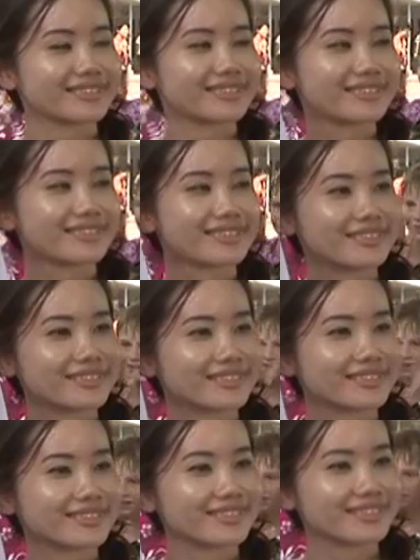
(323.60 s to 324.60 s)

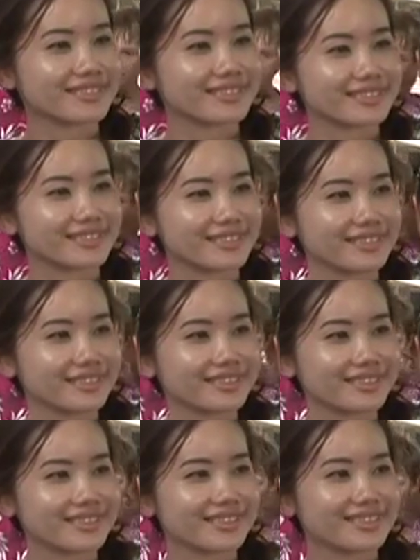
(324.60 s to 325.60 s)

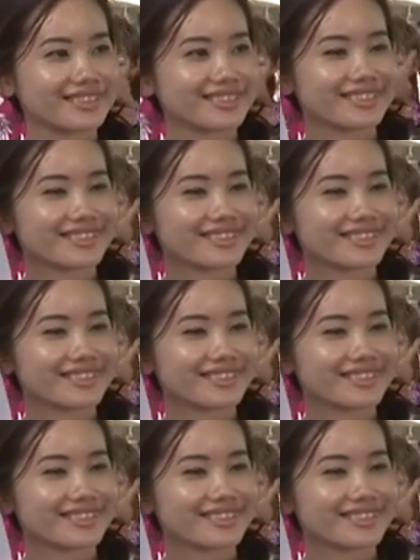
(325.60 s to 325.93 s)
The person shown says nothing.